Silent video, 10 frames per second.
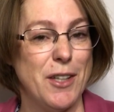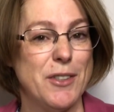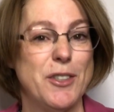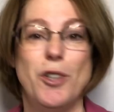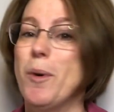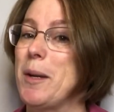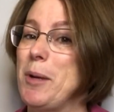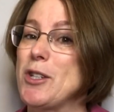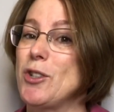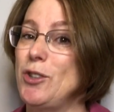So you want to
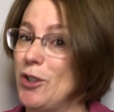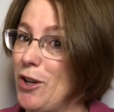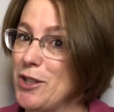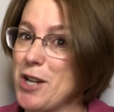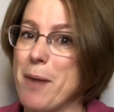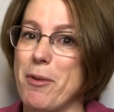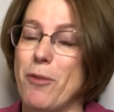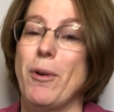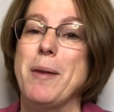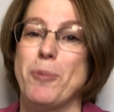make sure you're on top of the
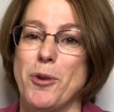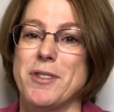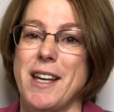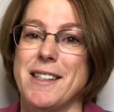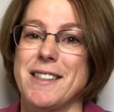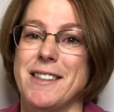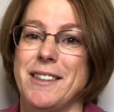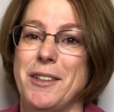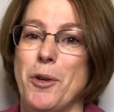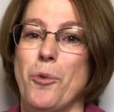right process.
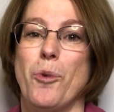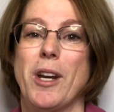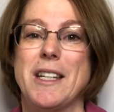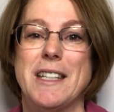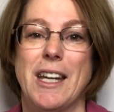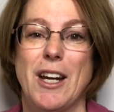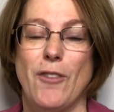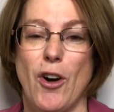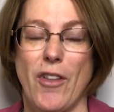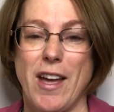We're going to take care of
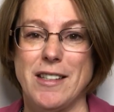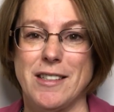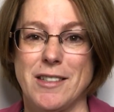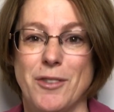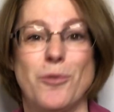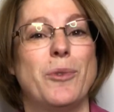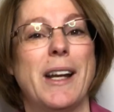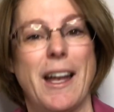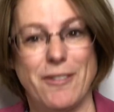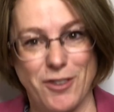all that right
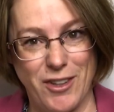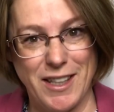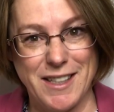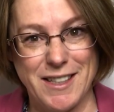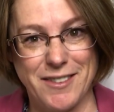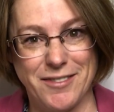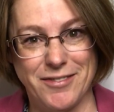after this.